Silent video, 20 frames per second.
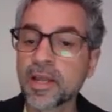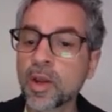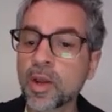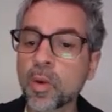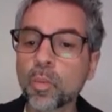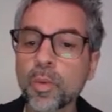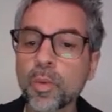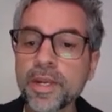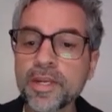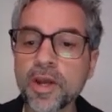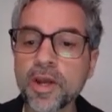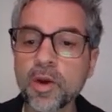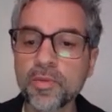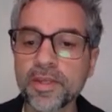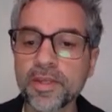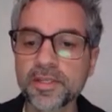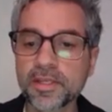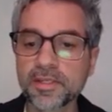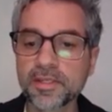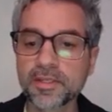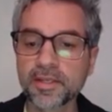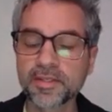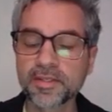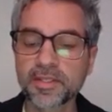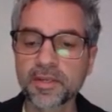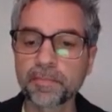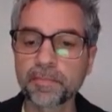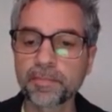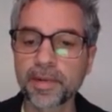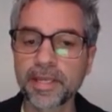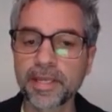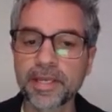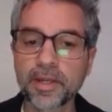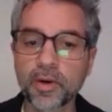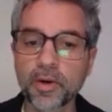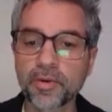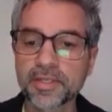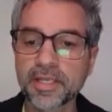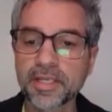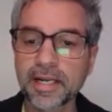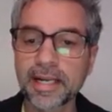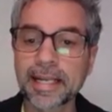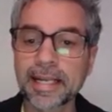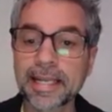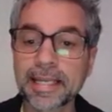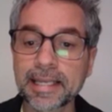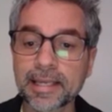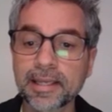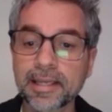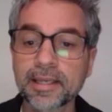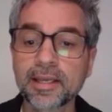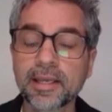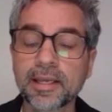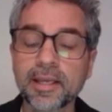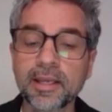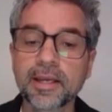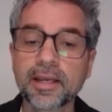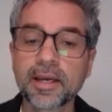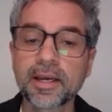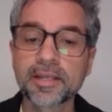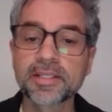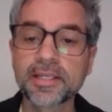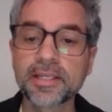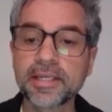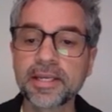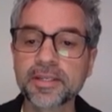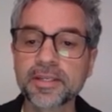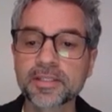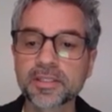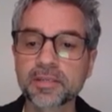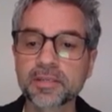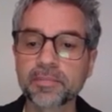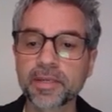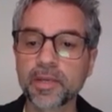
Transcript: We know this isn't as complete or as clear as it needs to be.